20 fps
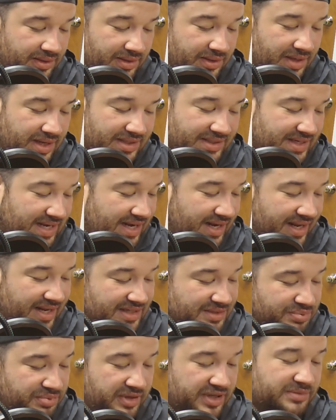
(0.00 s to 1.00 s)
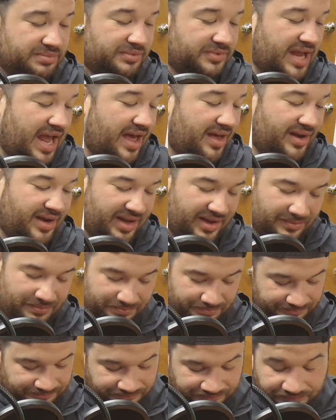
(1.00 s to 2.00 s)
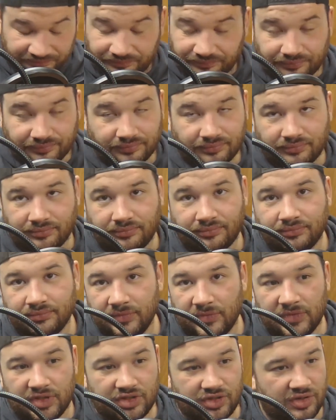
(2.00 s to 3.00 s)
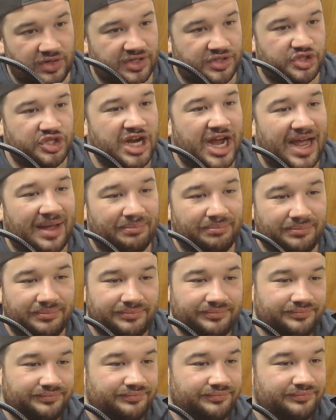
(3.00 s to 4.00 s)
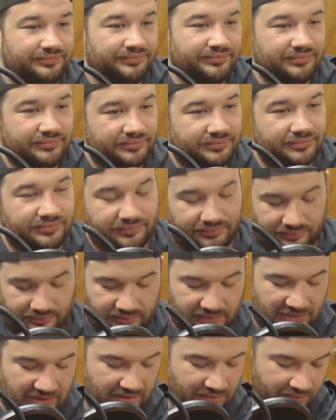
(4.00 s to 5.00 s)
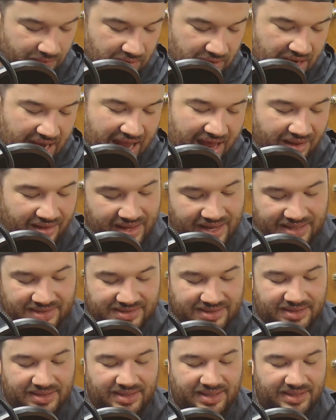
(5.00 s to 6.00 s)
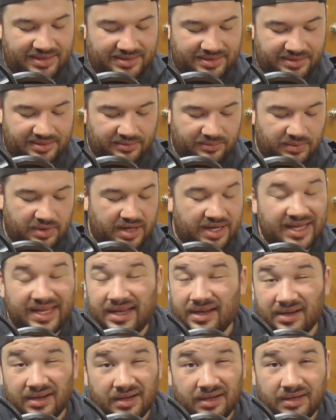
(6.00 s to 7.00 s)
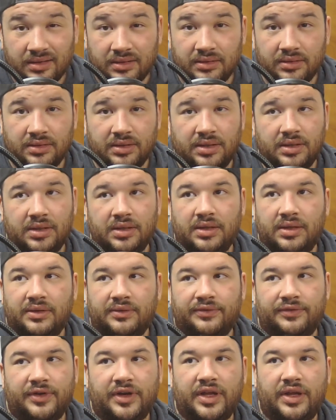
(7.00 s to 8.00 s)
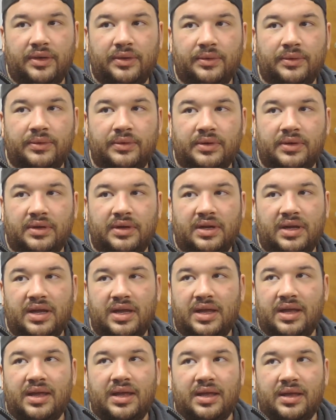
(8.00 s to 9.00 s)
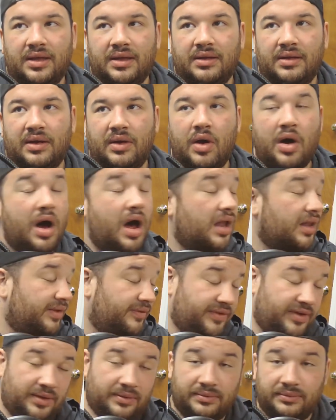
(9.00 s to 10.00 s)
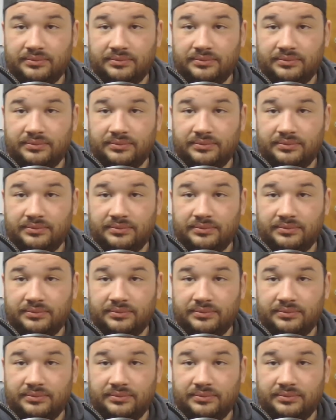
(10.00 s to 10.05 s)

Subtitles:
I stand against police brutality. So does Chop. We're allies in this. We're here for you, all of you.